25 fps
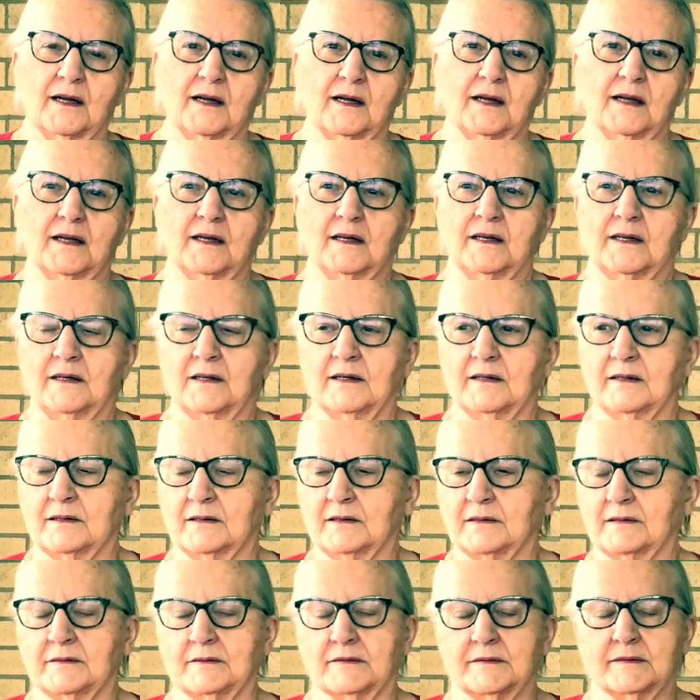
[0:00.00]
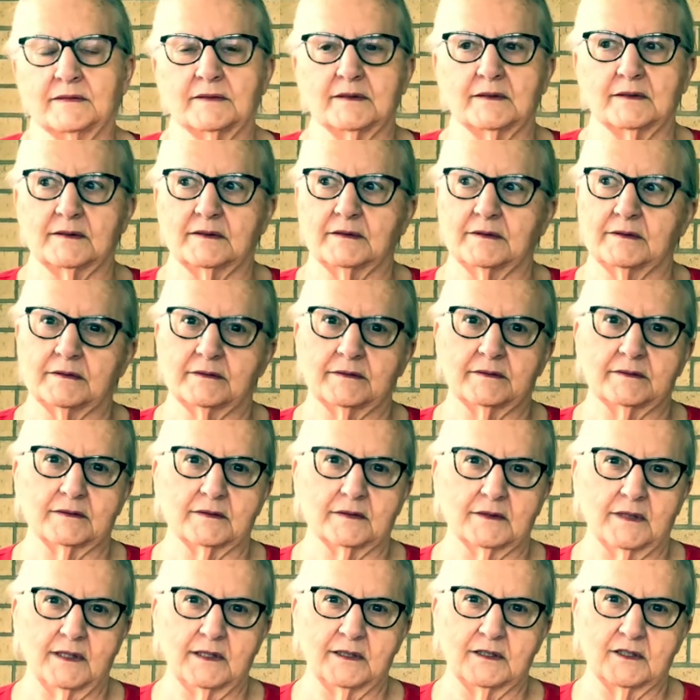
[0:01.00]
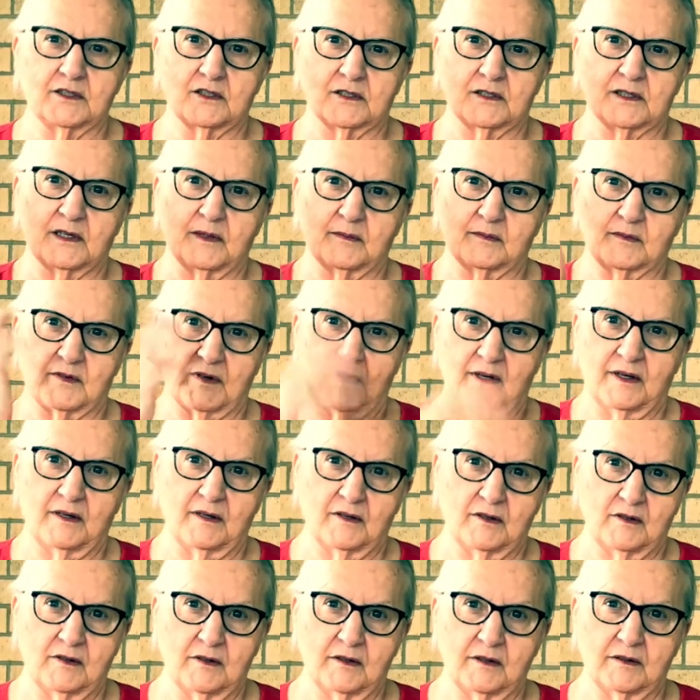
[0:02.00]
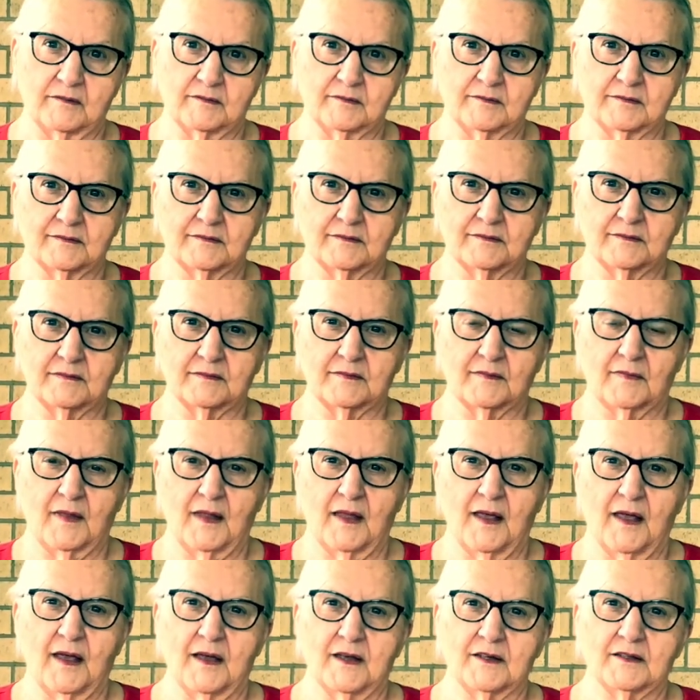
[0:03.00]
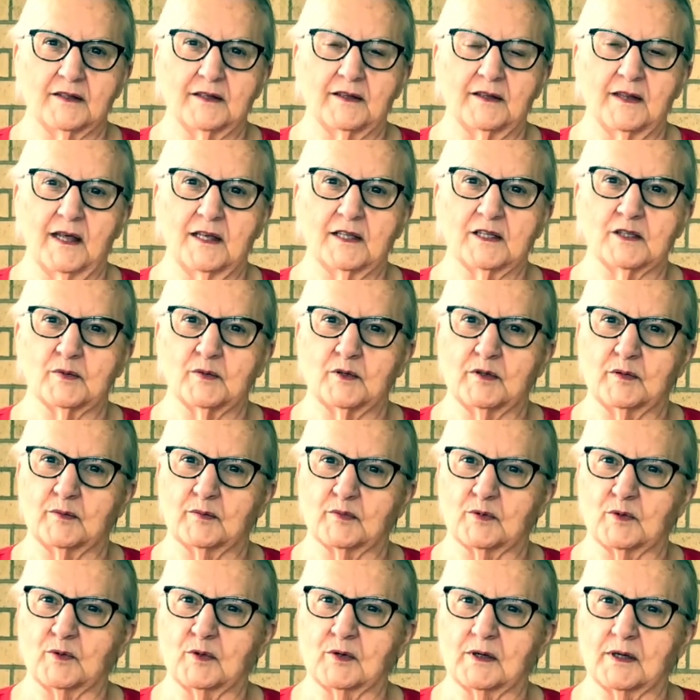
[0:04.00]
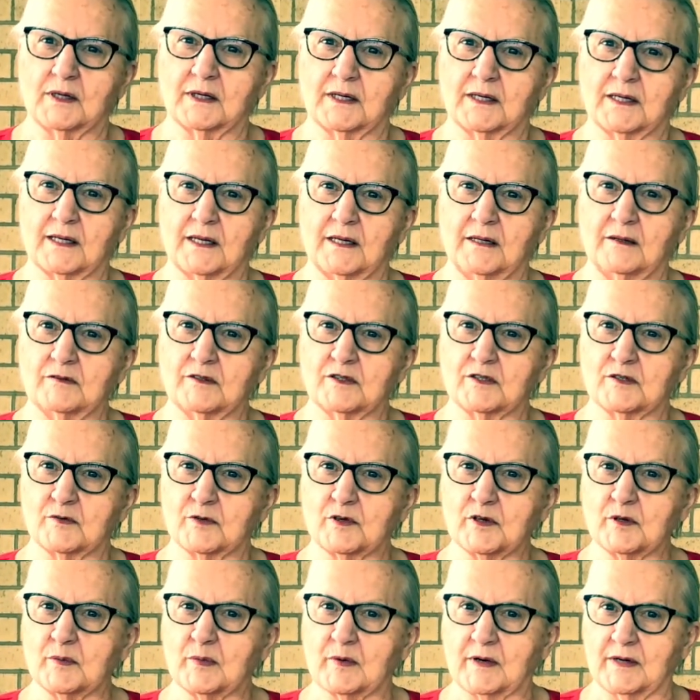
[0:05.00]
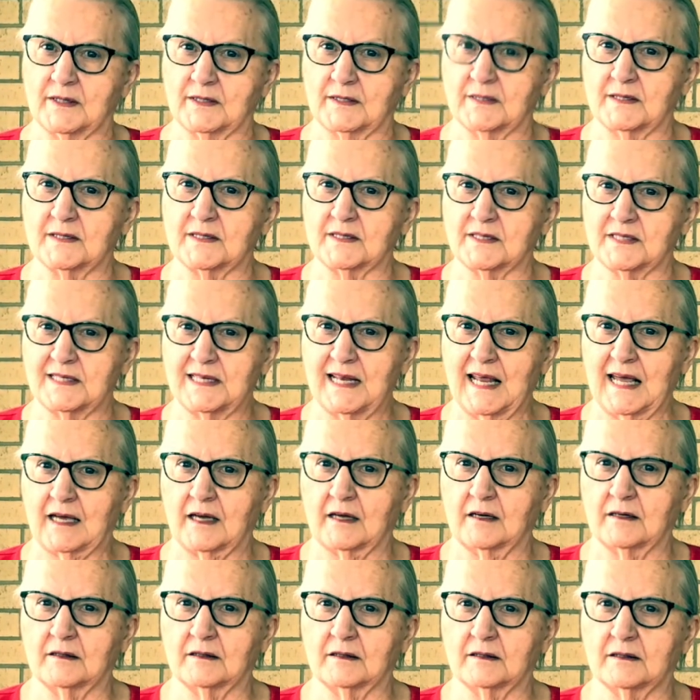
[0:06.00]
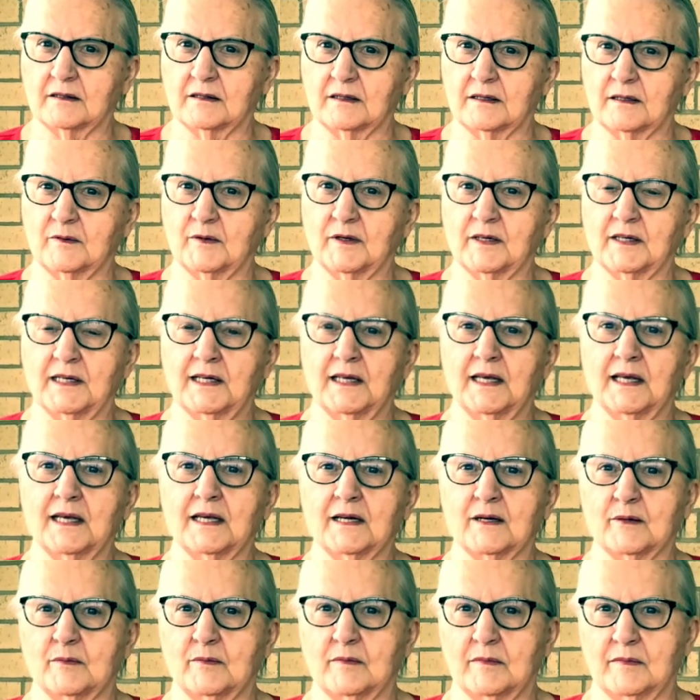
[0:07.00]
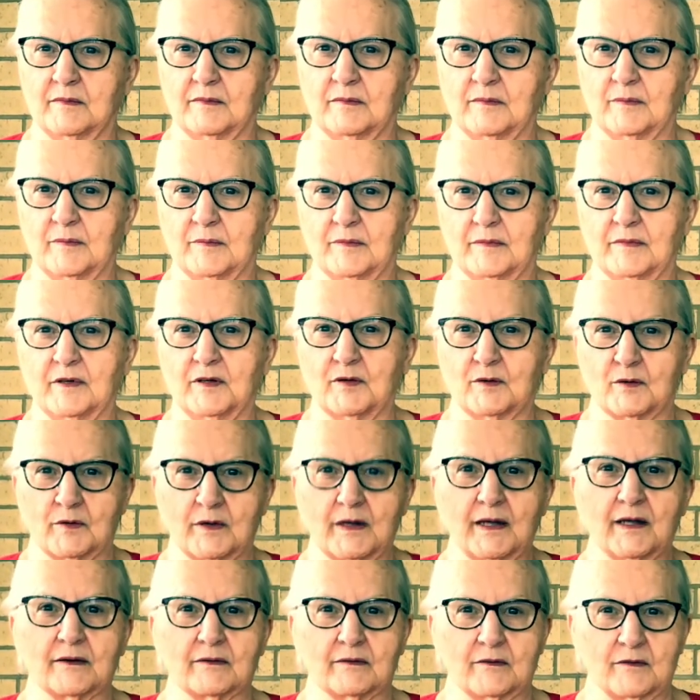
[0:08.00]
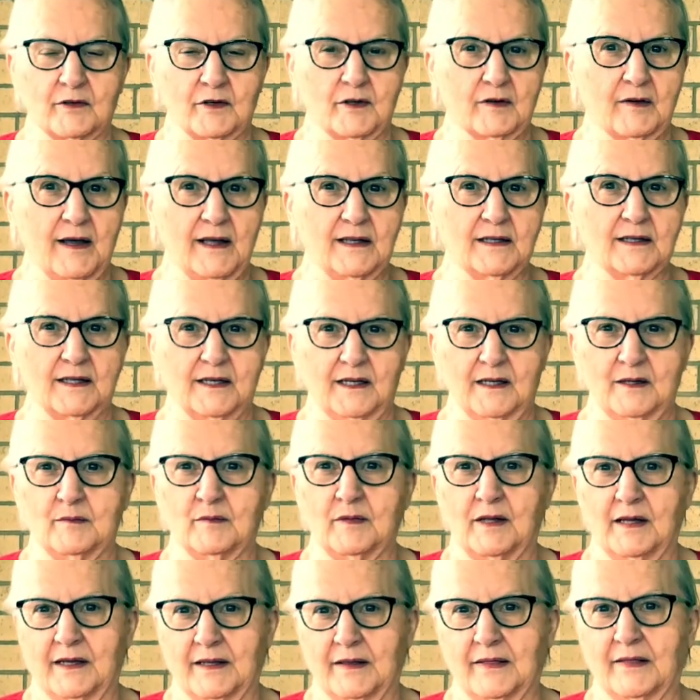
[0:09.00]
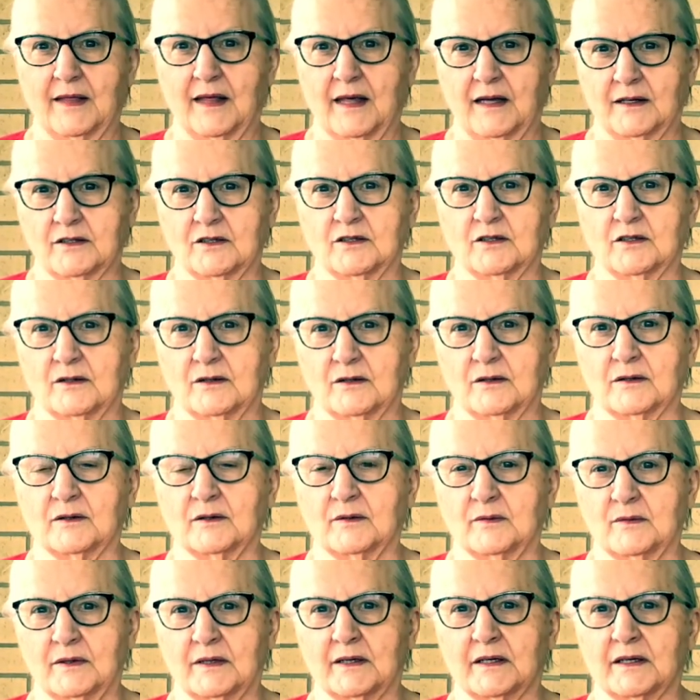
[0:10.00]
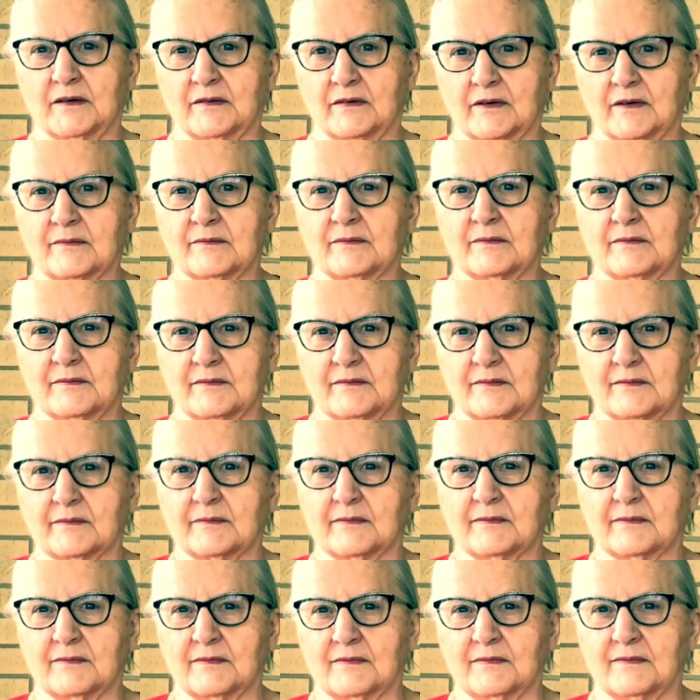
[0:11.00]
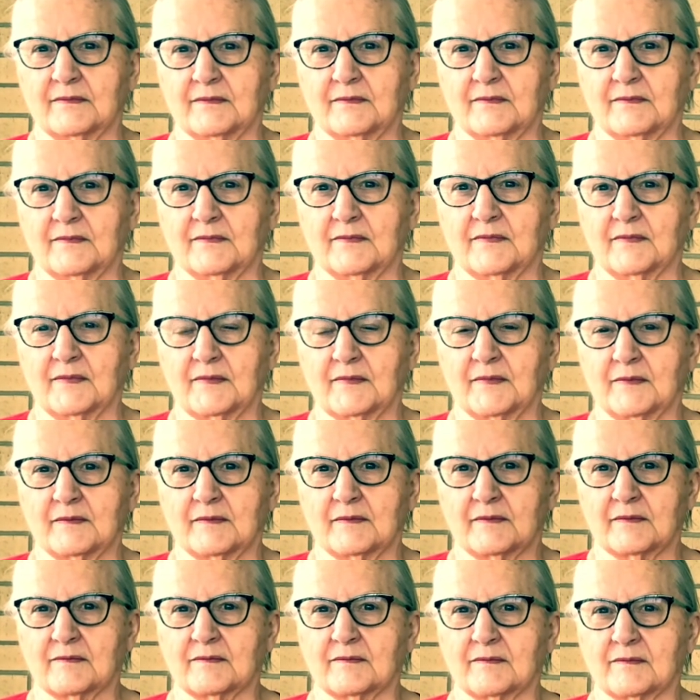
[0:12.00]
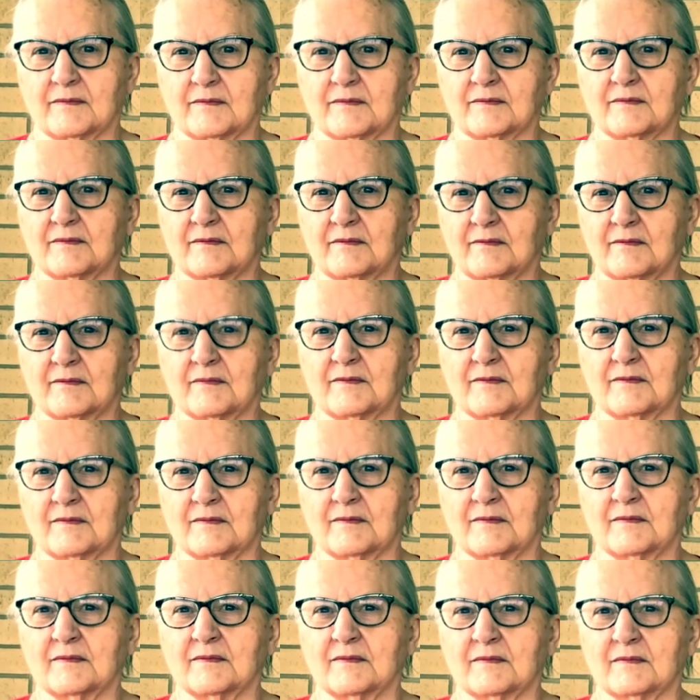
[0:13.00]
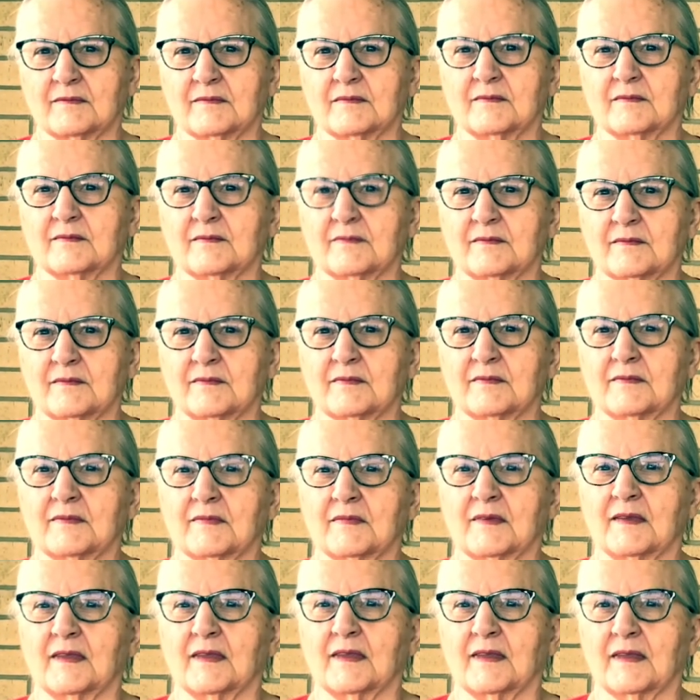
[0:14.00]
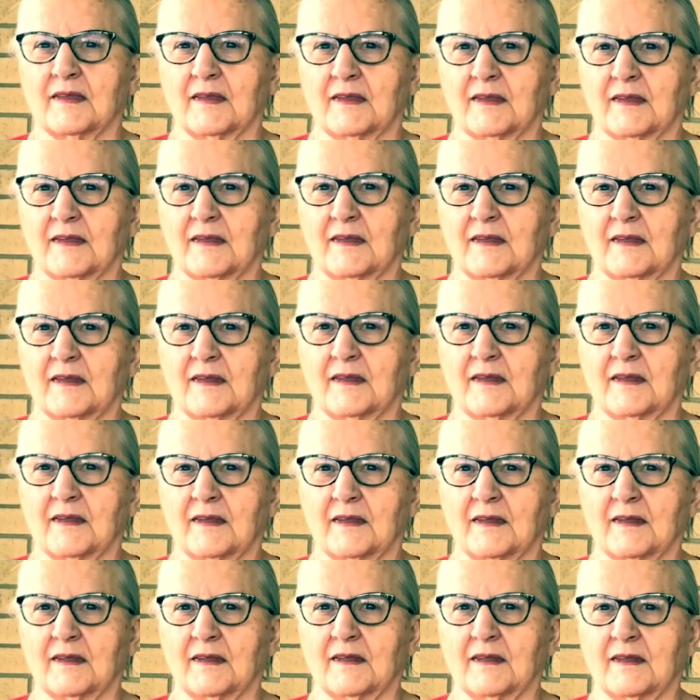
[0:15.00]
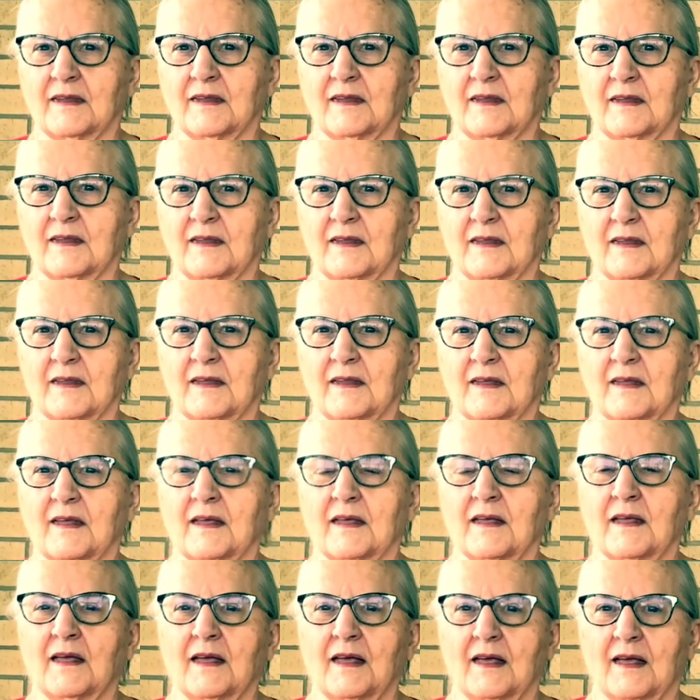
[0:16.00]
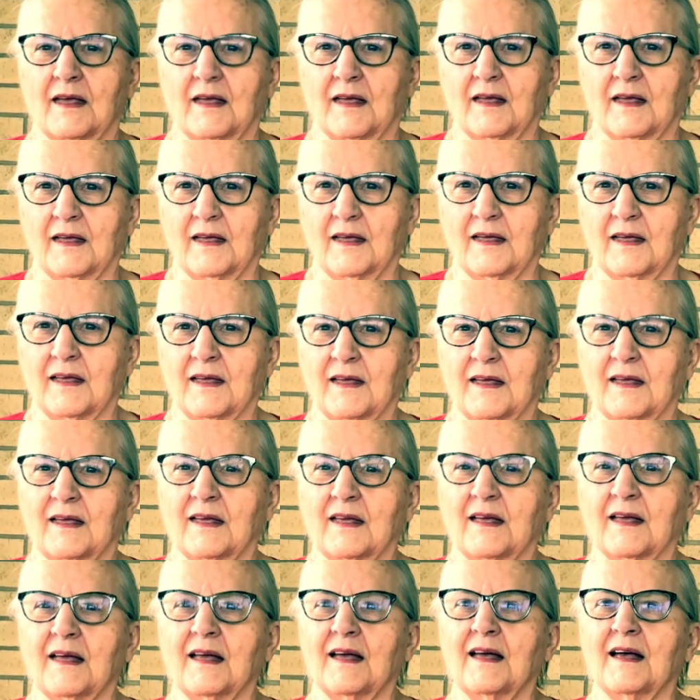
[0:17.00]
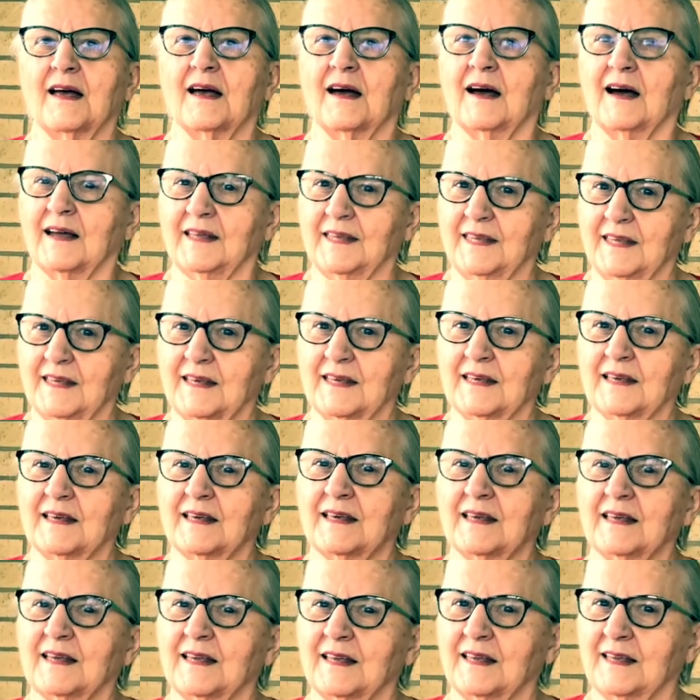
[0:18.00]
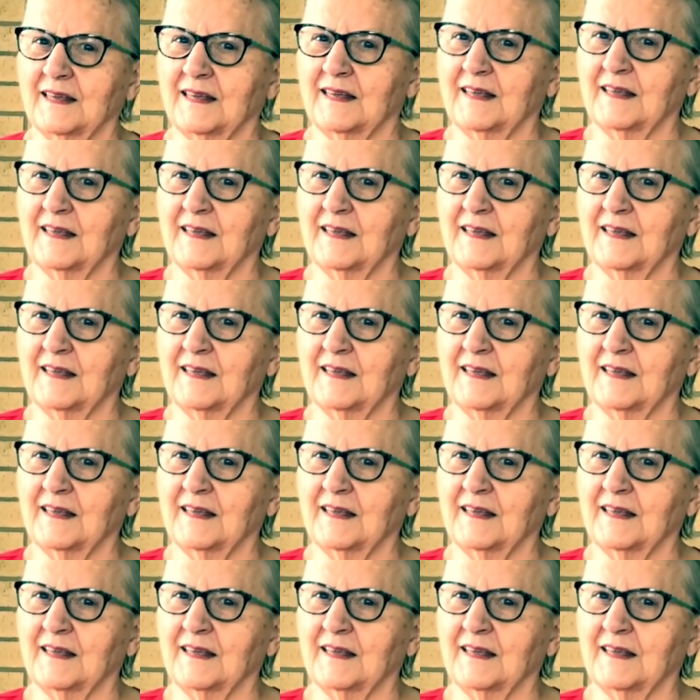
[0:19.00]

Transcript: And Glenn just kept right on going. See, that's what broke Calvin's vertebrae in his neck when he hit him. You know, it rear-ended him like that. Yeah, going pretty fast, I'm sure. You know, I remember going to church the next morning and seeing the car, and I was so young, but I knew something